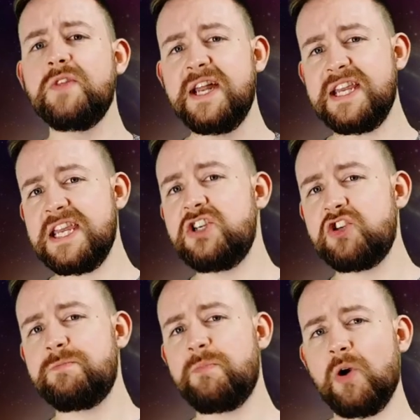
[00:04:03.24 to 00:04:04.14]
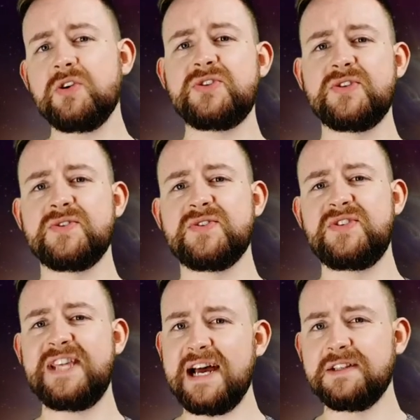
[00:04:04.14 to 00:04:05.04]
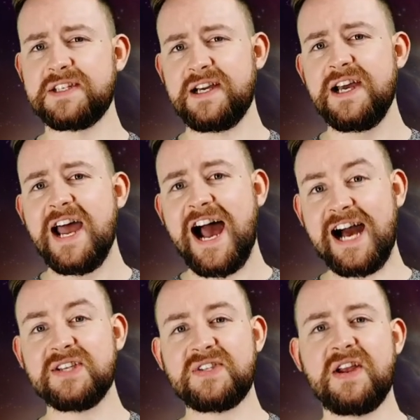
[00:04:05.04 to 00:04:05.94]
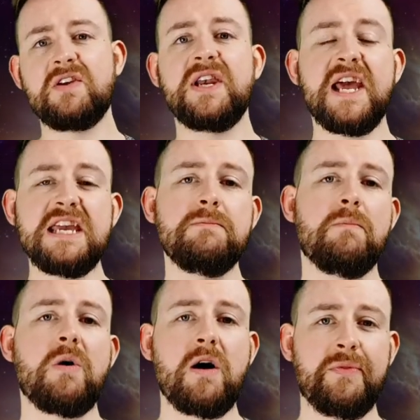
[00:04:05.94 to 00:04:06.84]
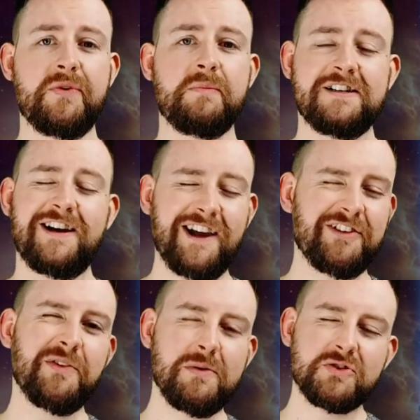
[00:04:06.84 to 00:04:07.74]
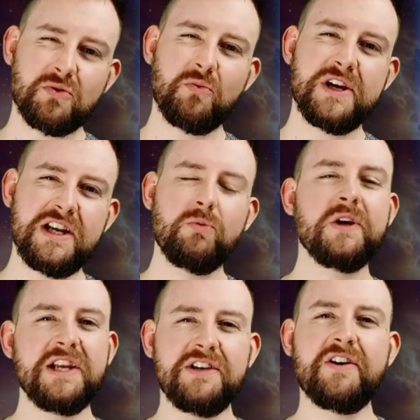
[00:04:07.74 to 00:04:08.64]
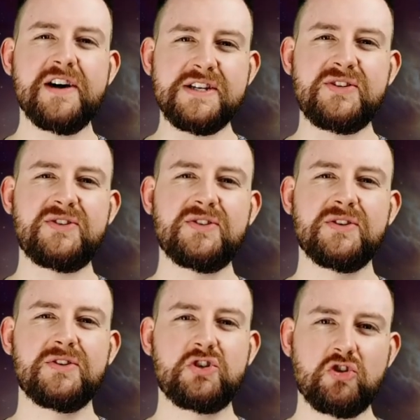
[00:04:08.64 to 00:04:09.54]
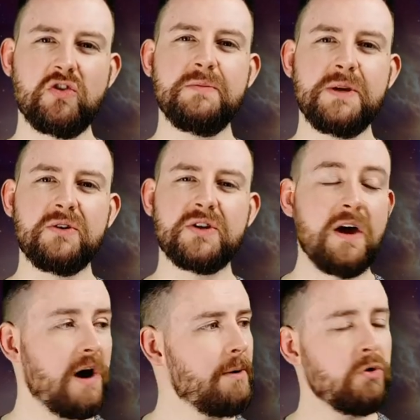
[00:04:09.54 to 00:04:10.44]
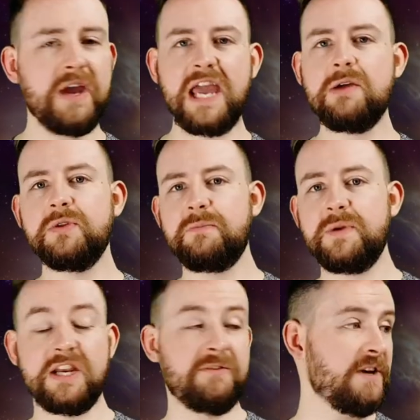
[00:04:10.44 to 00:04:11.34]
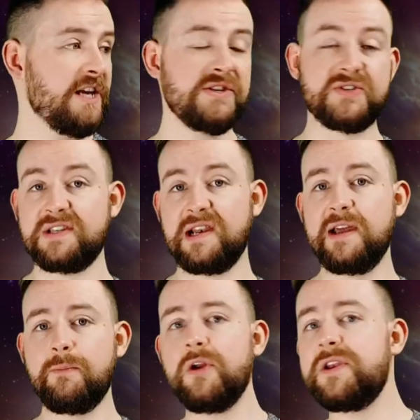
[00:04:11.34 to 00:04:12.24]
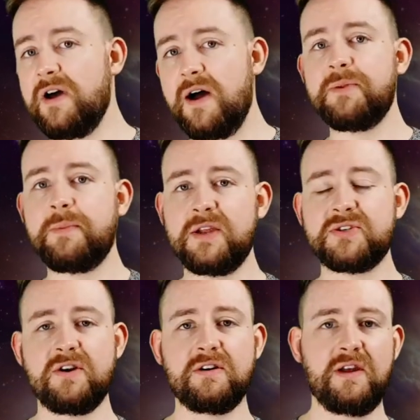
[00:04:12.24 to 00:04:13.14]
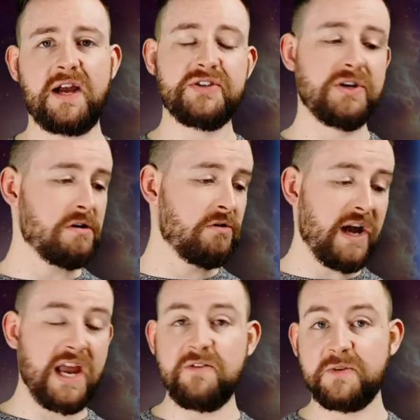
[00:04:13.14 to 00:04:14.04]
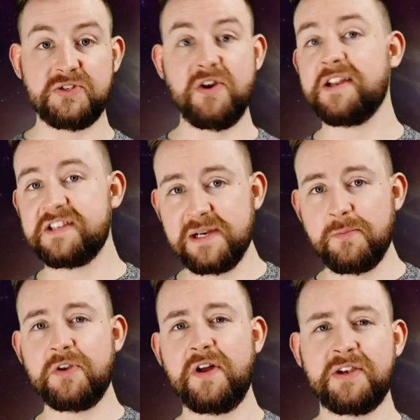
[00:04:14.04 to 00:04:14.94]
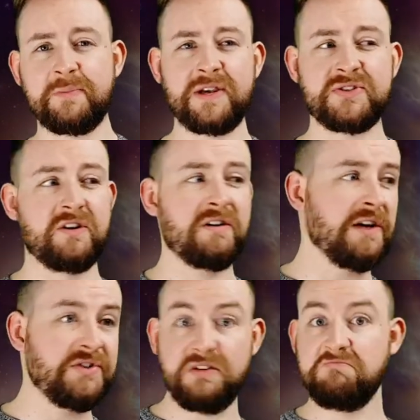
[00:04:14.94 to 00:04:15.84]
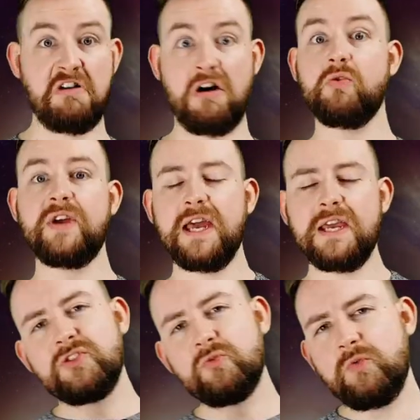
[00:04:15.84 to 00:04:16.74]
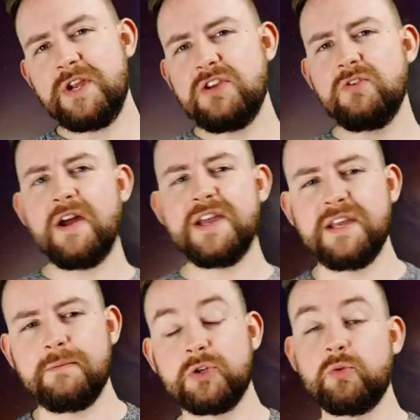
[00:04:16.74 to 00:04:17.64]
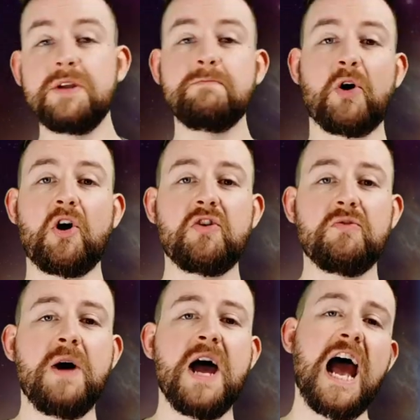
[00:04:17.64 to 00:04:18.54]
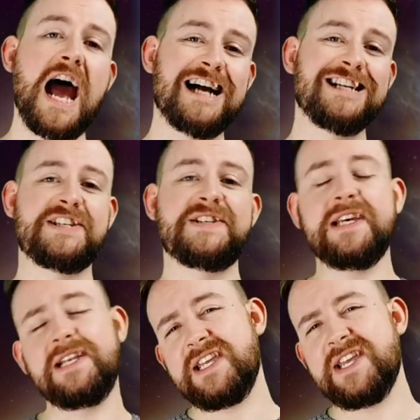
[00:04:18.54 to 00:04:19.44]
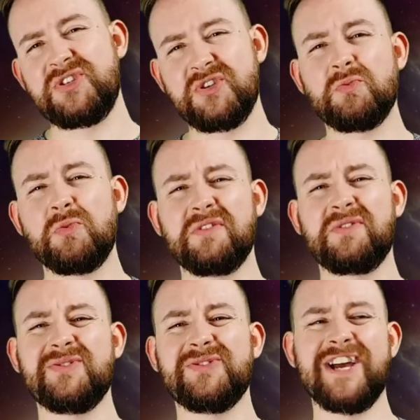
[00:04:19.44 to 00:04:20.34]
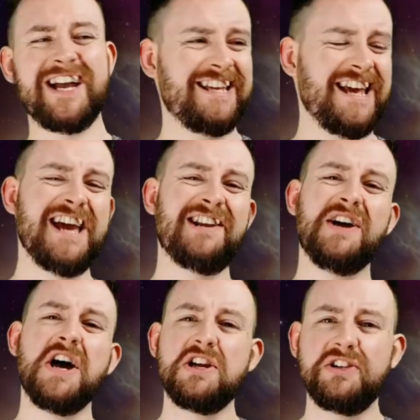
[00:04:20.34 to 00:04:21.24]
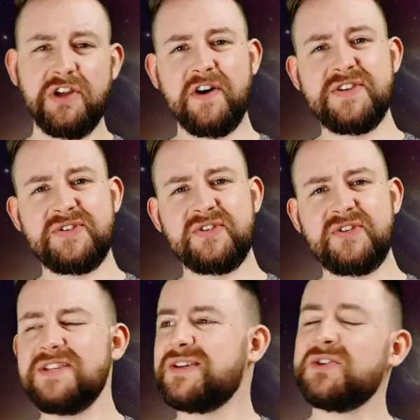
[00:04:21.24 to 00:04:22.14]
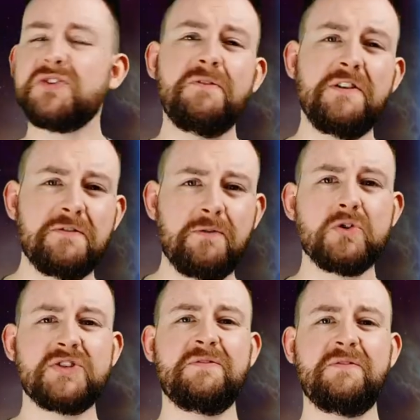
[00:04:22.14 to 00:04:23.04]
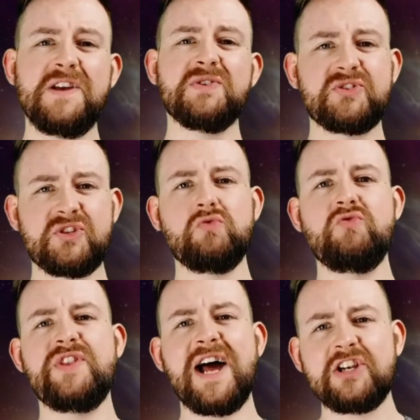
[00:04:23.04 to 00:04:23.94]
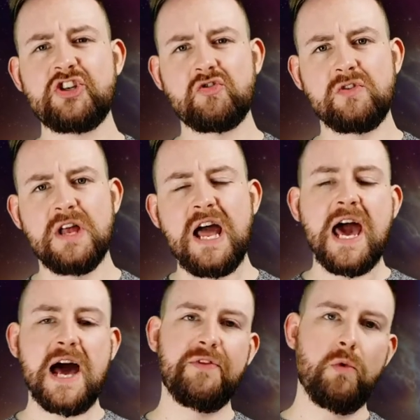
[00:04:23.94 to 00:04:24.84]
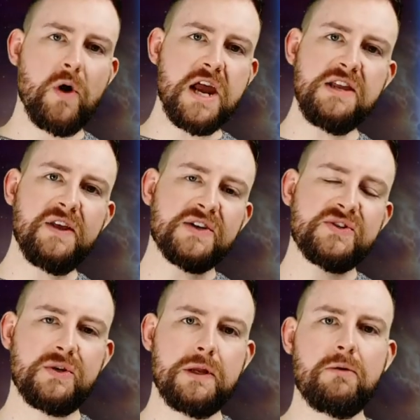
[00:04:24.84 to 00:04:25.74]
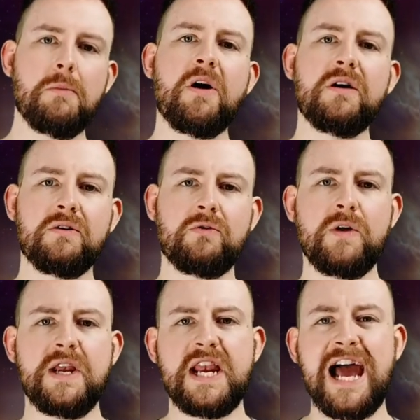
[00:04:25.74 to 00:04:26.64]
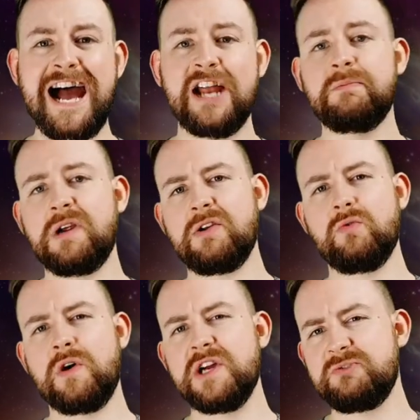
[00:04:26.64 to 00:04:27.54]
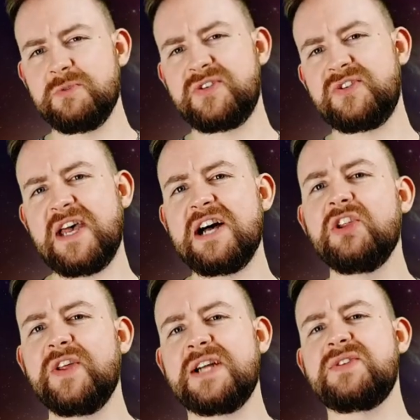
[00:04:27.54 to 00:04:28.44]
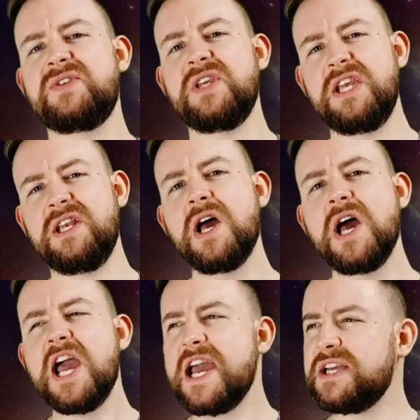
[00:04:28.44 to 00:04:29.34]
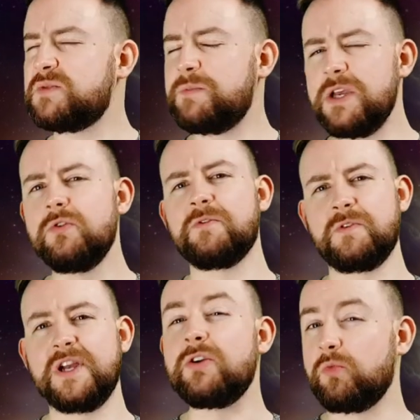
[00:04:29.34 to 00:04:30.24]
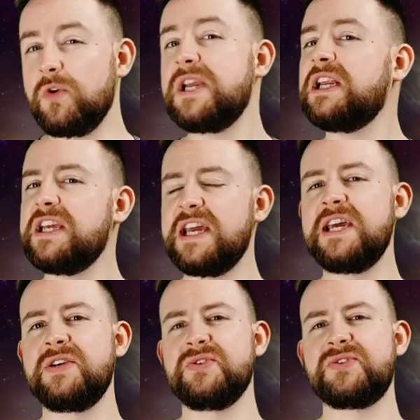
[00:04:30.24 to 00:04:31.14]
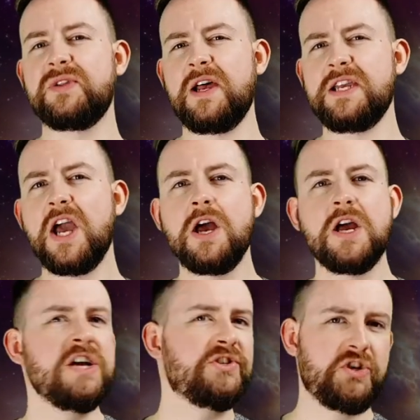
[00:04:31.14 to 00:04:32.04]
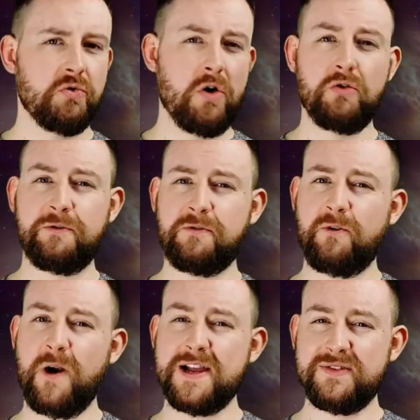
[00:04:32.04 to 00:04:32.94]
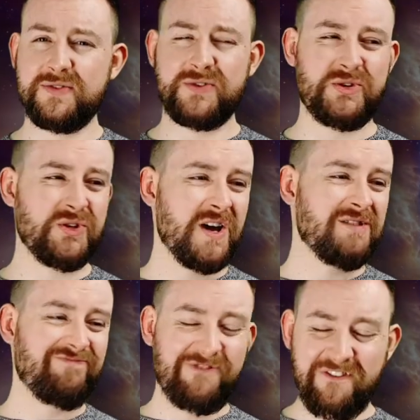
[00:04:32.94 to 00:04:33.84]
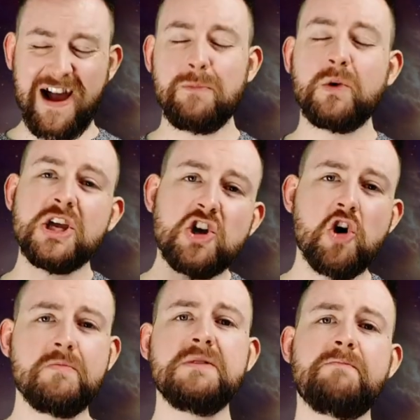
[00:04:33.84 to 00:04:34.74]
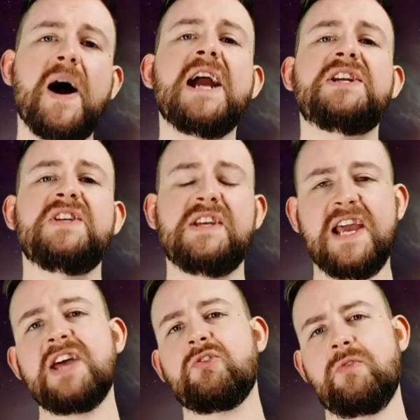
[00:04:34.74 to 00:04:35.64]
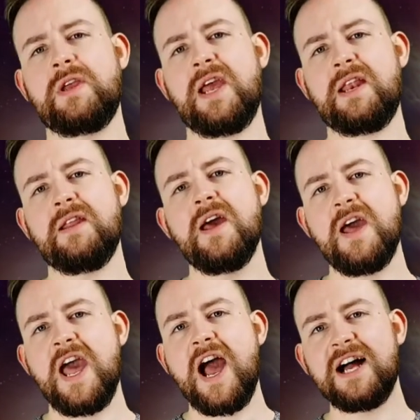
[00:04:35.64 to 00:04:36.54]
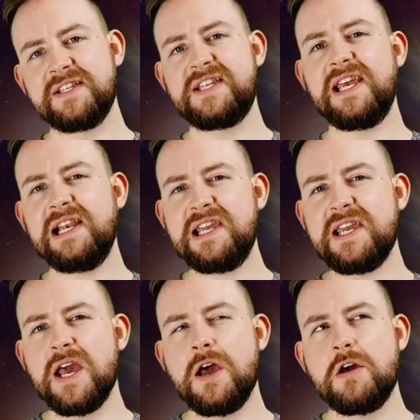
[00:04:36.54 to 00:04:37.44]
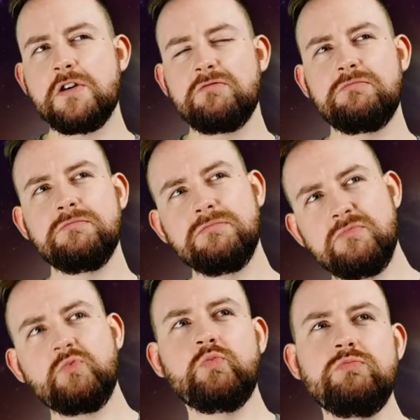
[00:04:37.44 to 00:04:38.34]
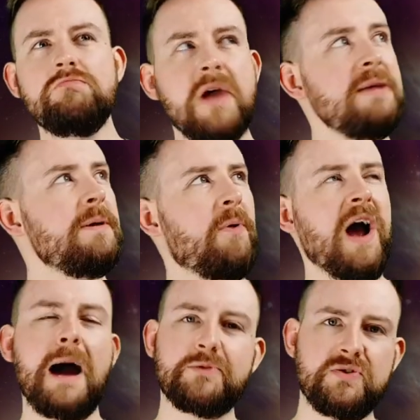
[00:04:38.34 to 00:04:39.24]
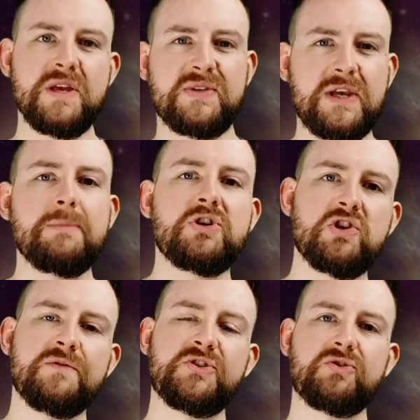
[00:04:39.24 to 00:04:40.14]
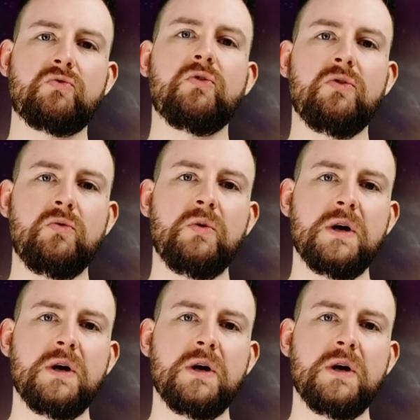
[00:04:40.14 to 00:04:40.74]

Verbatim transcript: that each person's delta has their name on them. And I thought that was a really, really nice tribute. I'm okay with it being, if it is a deliberate nod to Battlestar Galactica, okay. If it's not a deliberate nod to Battlestar Galactica, okay. The reuniting between Burnham and Tilly is just one of those, again, nice scenes. It doesn't feel forced, it feels so natural. And the way that Sonequa Martin-Green and Mary Wiseman sell that scene, it's beautiful. It really is like two old friends, family coming back together again. And Tilly, maybe perhaps with the exception of Saru,